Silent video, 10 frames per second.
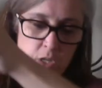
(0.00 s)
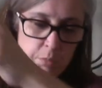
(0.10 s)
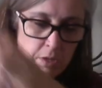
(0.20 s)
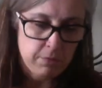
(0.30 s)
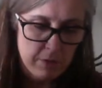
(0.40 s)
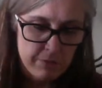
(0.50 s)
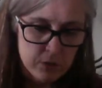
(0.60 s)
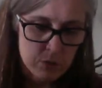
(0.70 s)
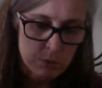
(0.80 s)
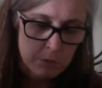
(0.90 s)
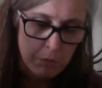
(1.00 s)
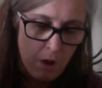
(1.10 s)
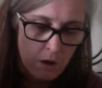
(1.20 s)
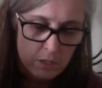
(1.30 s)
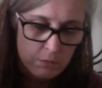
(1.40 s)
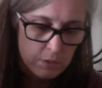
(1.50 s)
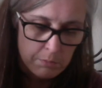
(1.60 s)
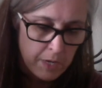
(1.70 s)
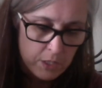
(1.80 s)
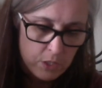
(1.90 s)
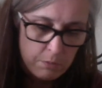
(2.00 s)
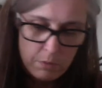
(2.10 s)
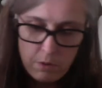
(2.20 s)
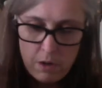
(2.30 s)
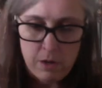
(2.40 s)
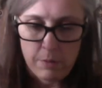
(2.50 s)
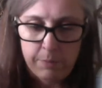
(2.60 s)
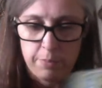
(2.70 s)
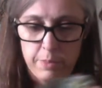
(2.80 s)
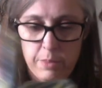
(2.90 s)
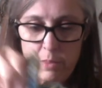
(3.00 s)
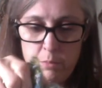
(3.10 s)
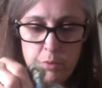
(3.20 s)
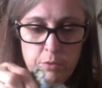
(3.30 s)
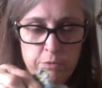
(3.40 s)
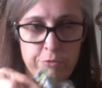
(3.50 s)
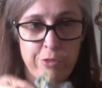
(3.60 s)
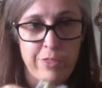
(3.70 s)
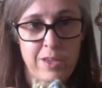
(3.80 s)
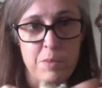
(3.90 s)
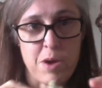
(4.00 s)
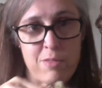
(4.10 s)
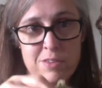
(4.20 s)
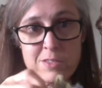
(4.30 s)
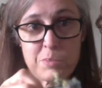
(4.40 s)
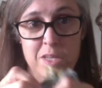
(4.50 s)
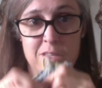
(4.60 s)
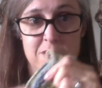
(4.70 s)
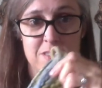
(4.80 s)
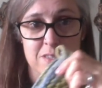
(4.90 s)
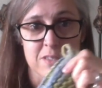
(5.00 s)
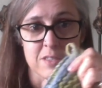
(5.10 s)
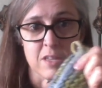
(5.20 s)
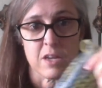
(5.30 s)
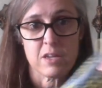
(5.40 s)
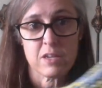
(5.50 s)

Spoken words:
up. Even if this were blocked, it wouldn't match up. The beautiful thing about this piece is that,